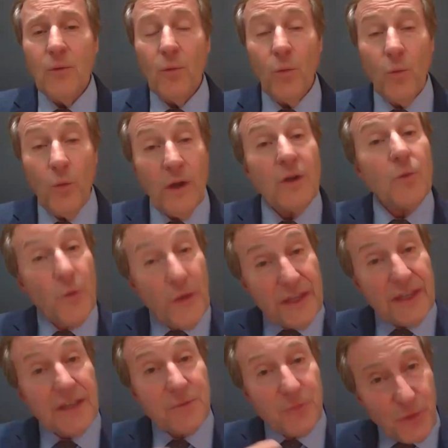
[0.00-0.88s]
We'll, we
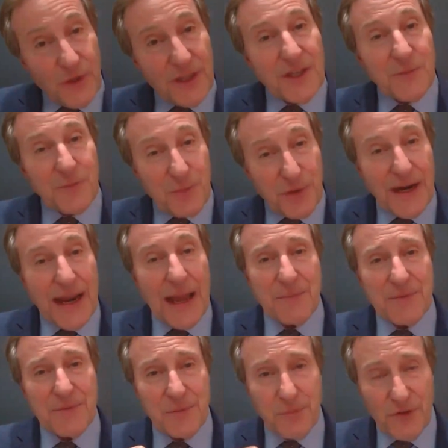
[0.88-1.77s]
can we can
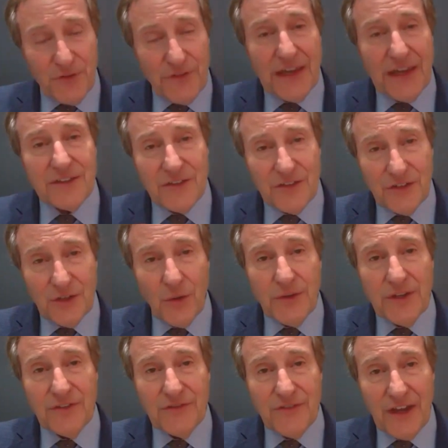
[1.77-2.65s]
perhaps prevent, slow
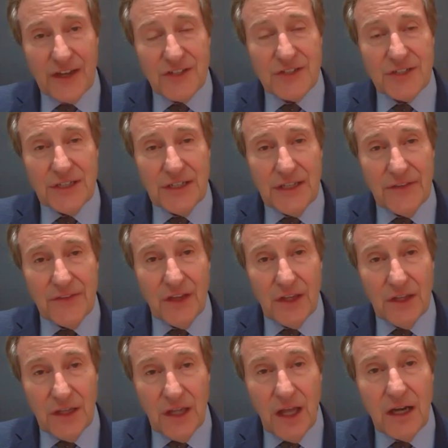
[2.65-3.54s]
the infection in the
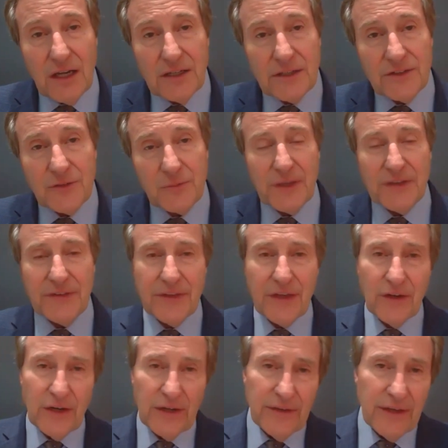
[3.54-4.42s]
lungs, but
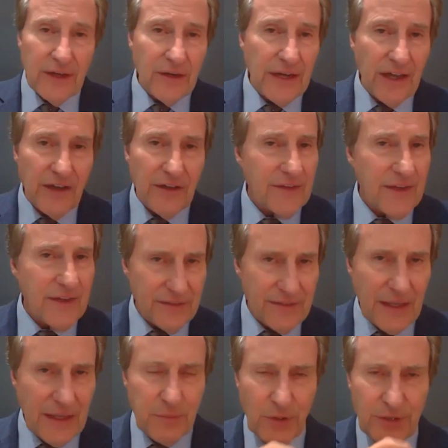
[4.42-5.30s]
they're, they're, they, at
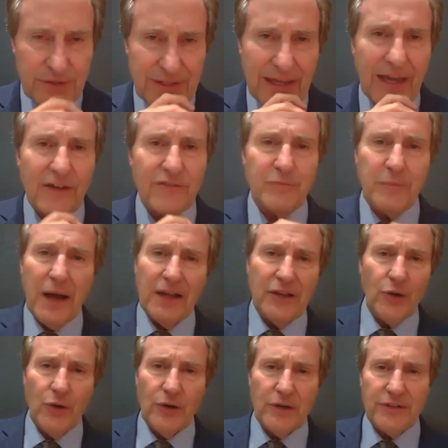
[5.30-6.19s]
that point they have
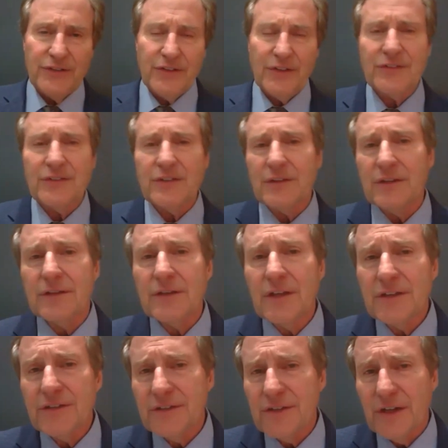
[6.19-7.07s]
polyorgan system
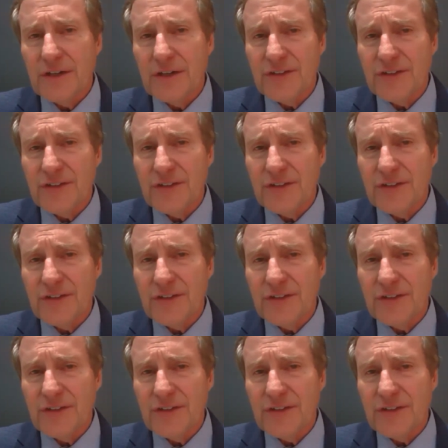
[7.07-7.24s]
uh,